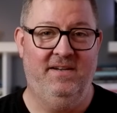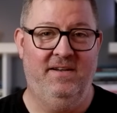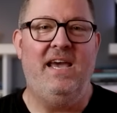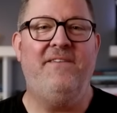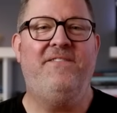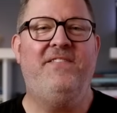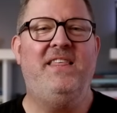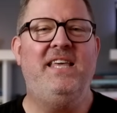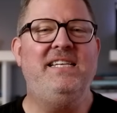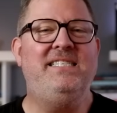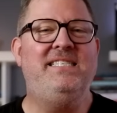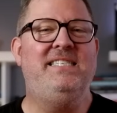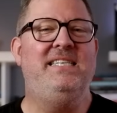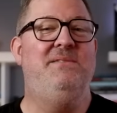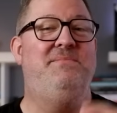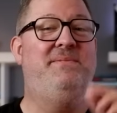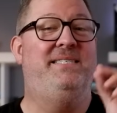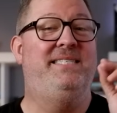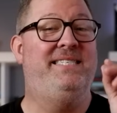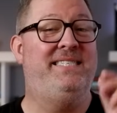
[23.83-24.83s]
If they
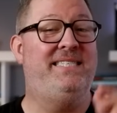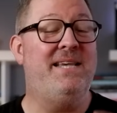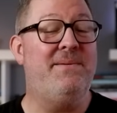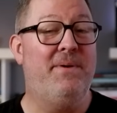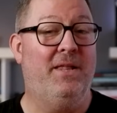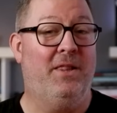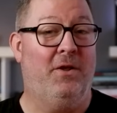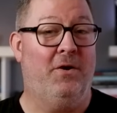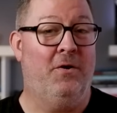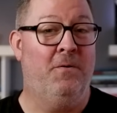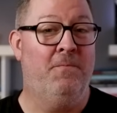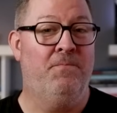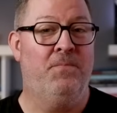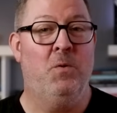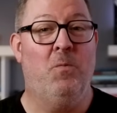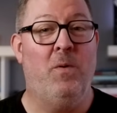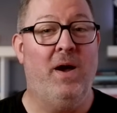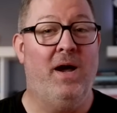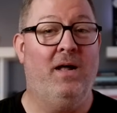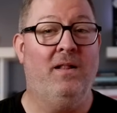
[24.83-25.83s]
seem similar,
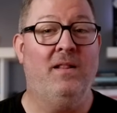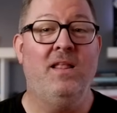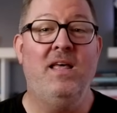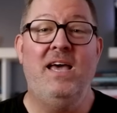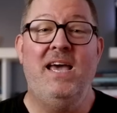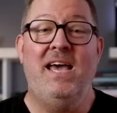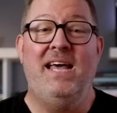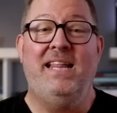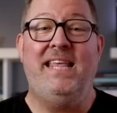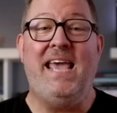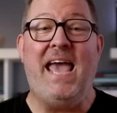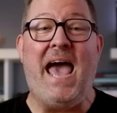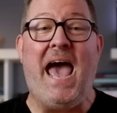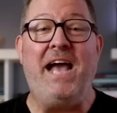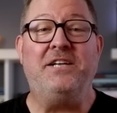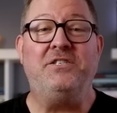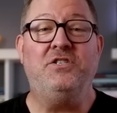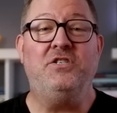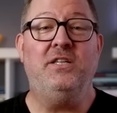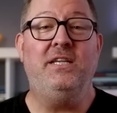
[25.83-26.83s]
well, they
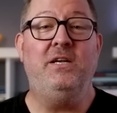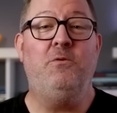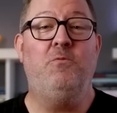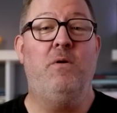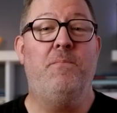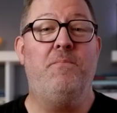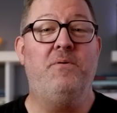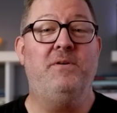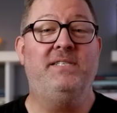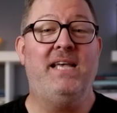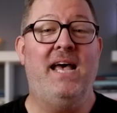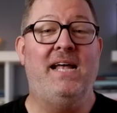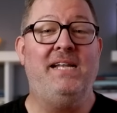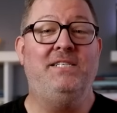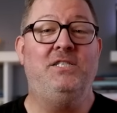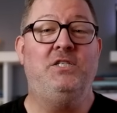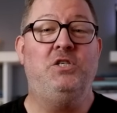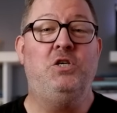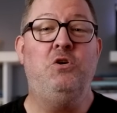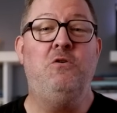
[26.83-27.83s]
actually
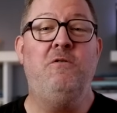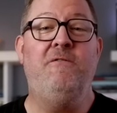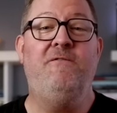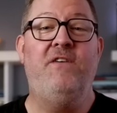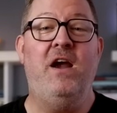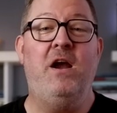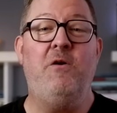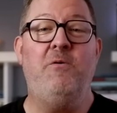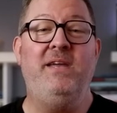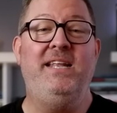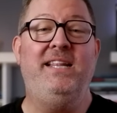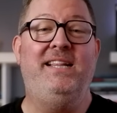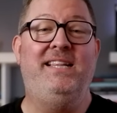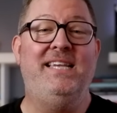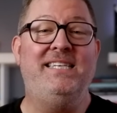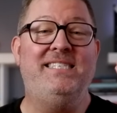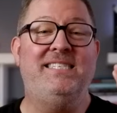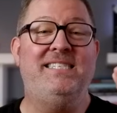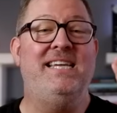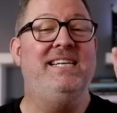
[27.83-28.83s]
represent two very
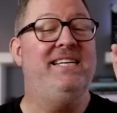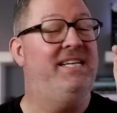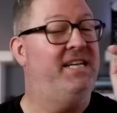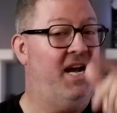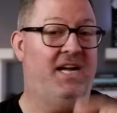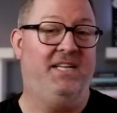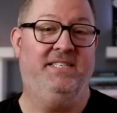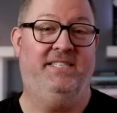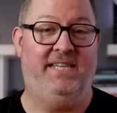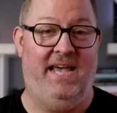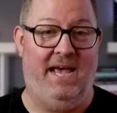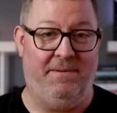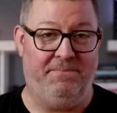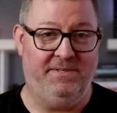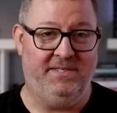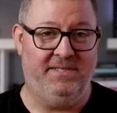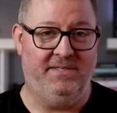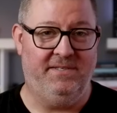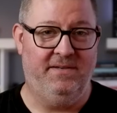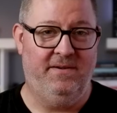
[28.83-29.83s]
distinct
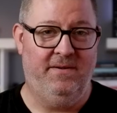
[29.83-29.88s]
concepts.